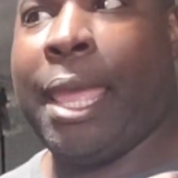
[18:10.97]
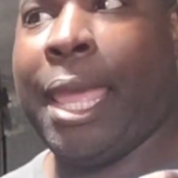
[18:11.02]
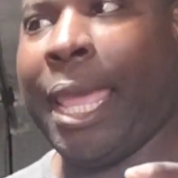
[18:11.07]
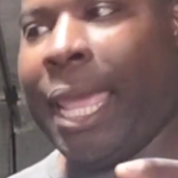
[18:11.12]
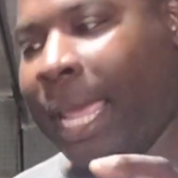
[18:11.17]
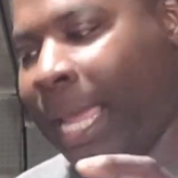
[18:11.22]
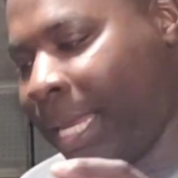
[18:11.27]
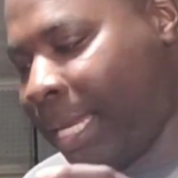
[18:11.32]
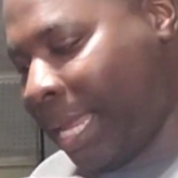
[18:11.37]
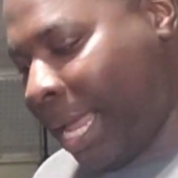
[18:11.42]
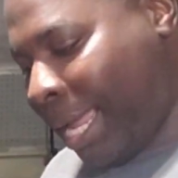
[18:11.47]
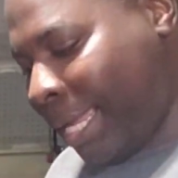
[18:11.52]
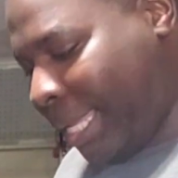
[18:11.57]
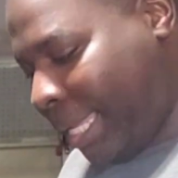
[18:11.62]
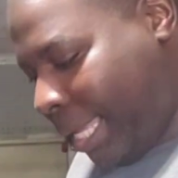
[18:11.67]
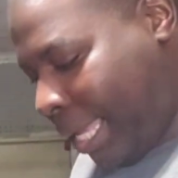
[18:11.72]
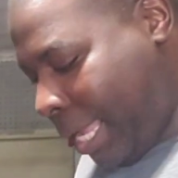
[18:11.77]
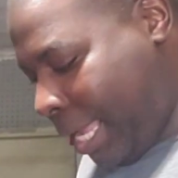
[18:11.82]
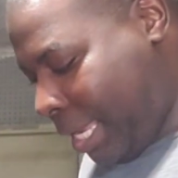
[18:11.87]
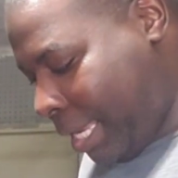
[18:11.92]
and I
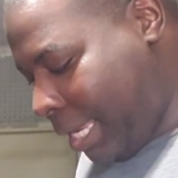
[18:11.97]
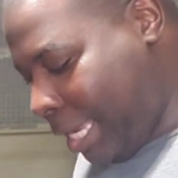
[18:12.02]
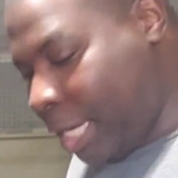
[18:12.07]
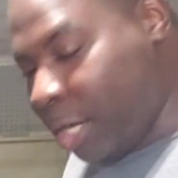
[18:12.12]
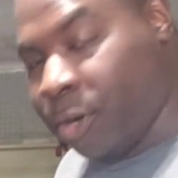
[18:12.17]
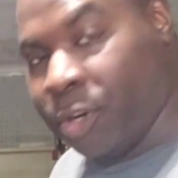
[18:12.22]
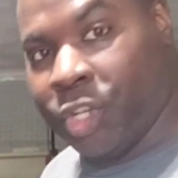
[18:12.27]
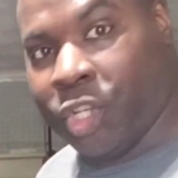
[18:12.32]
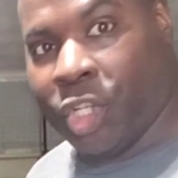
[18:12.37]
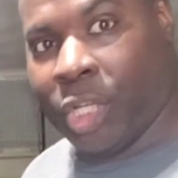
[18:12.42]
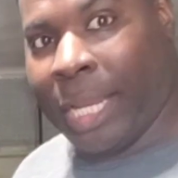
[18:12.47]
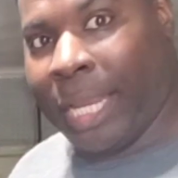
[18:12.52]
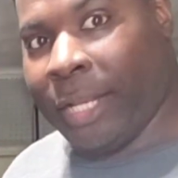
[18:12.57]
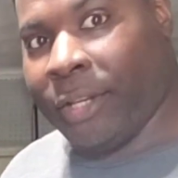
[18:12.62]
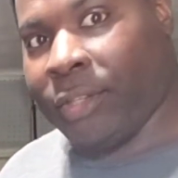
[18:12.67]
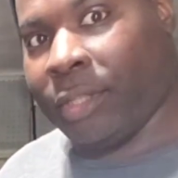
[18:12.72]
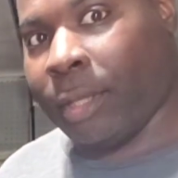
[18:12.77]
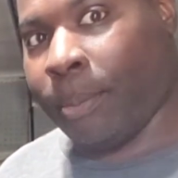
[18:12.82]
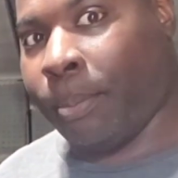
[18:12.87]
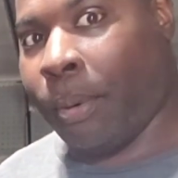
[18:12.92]
can't
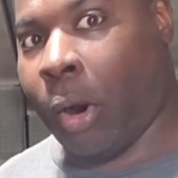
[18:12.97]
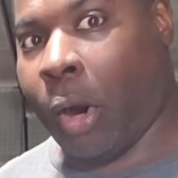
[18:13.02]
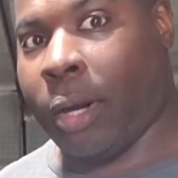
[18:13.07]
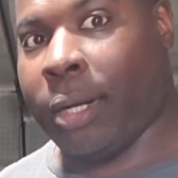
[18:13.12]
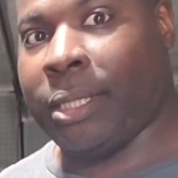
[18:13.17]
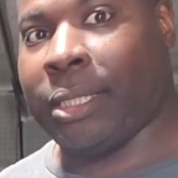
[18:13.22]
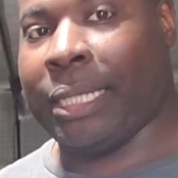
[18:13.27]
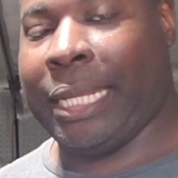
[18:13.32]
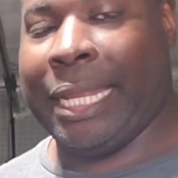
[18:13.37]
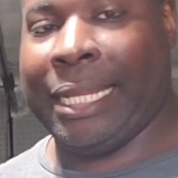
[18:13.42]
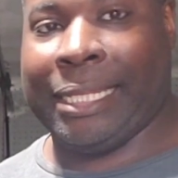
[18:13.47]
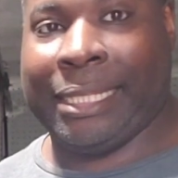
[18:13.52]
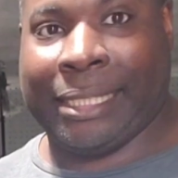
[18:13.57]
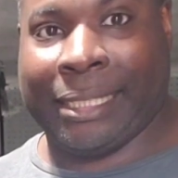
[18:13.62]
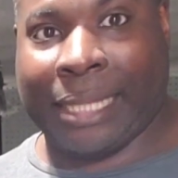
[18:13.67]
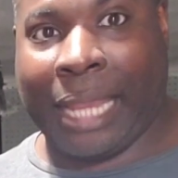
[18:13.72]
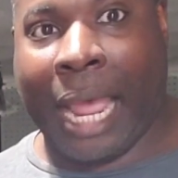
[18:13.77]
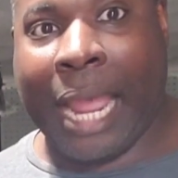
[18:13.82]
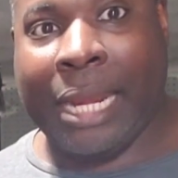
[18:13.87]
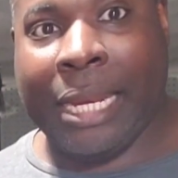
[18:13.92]
interchange the parts
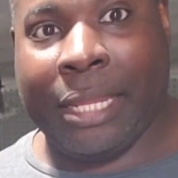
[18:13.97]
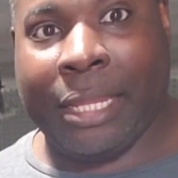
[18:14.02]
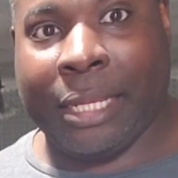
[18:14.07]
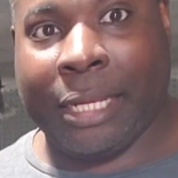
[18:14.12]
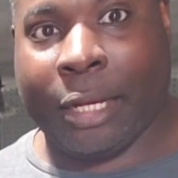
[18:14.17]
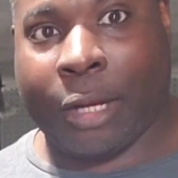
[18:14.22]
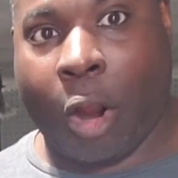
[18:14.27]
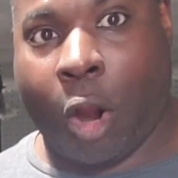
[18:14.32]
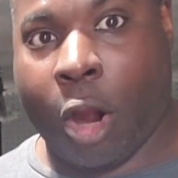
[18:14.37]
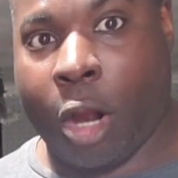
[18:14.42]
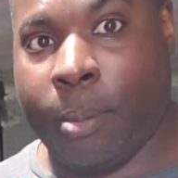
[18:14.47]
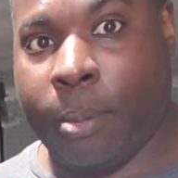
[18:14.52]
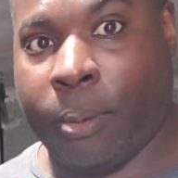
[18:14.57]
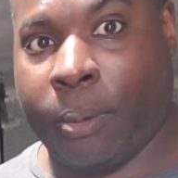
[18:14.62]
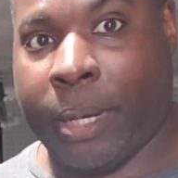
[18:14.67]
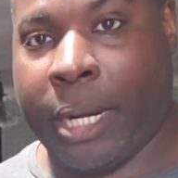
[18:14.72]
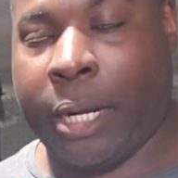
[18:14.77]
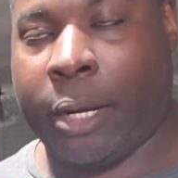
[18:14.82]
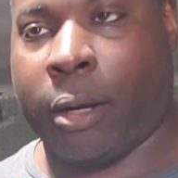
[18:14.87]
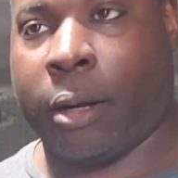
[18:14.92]
inside of the
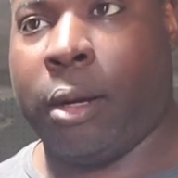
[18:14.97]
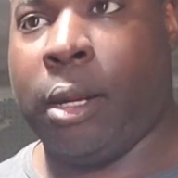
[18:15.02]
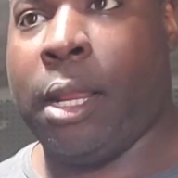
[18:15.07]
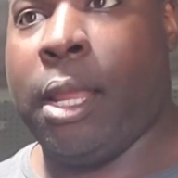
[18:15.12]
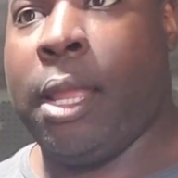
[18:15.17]
carburetor.